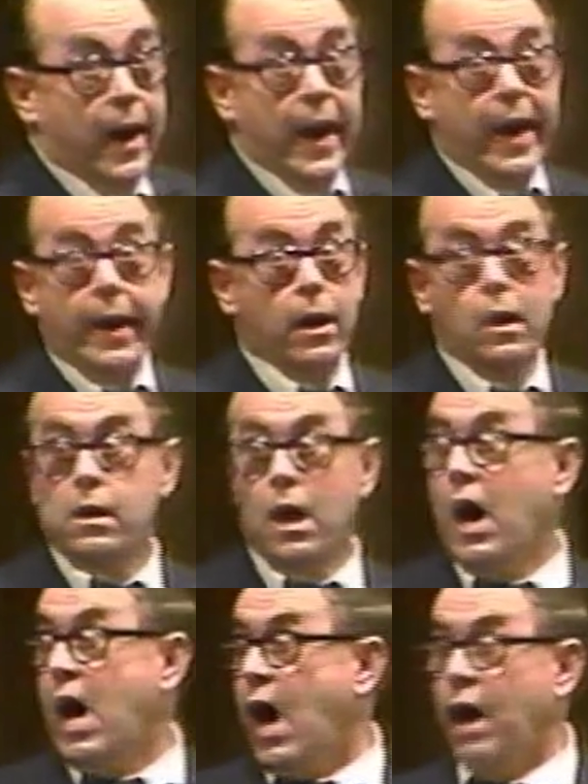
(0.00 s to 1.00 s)
Hey,
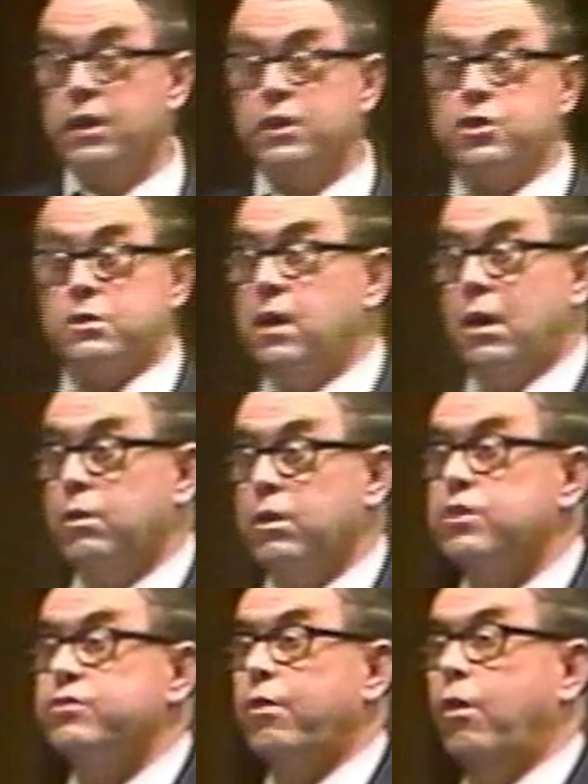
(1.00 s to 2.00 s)
God is still
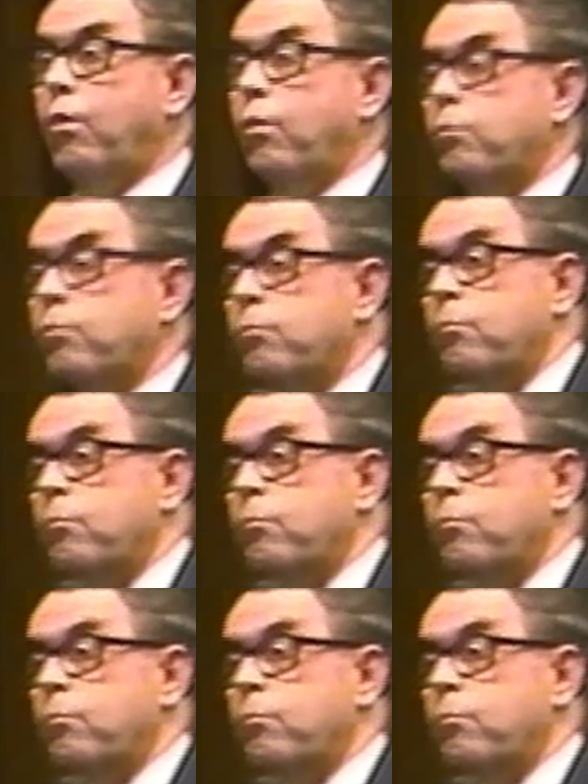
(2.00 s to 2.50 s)
on his throne. Yeah.